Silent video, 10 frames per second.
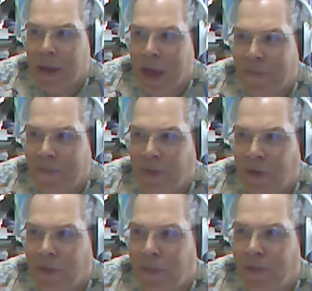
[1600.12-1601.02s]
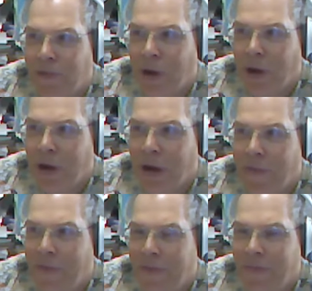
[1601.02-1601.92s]
at first, we started
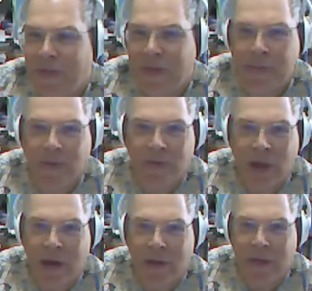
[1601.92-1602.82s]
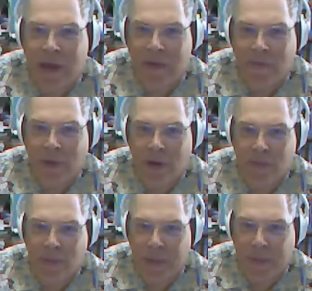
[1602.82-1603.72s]
off with 50% of the invoice
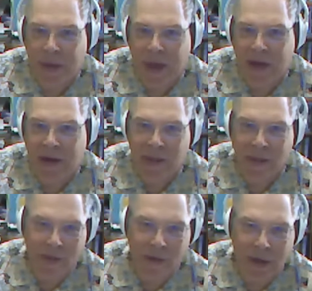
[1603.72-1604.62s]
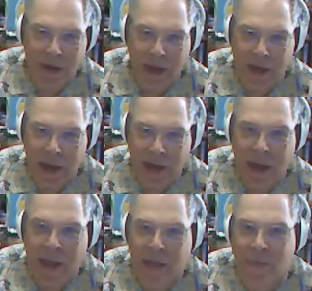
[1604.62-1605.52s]
would be paid on 30-day net,
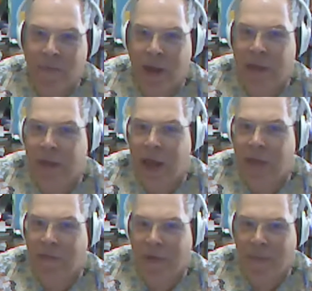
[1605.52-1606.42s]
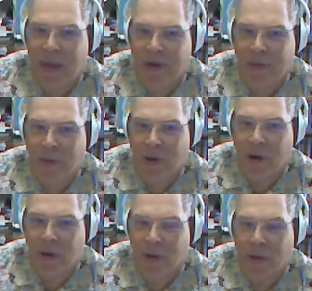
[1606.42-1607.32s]
and the and the other remainder
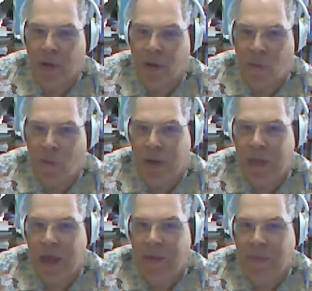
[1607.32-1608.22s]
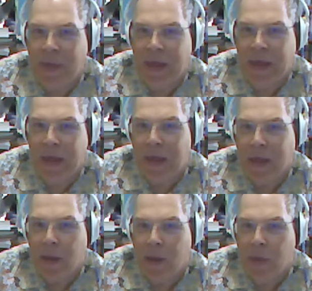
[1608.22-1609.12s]
part would then be
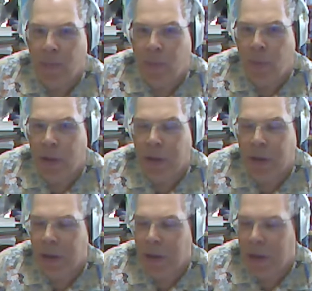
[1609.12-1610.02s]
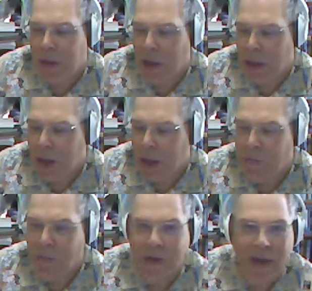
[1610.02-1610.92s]
put
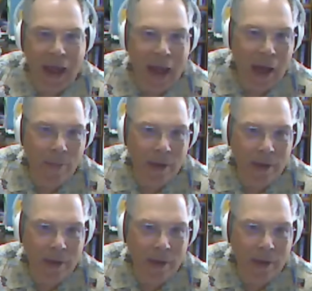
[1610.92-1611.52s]
onto a tab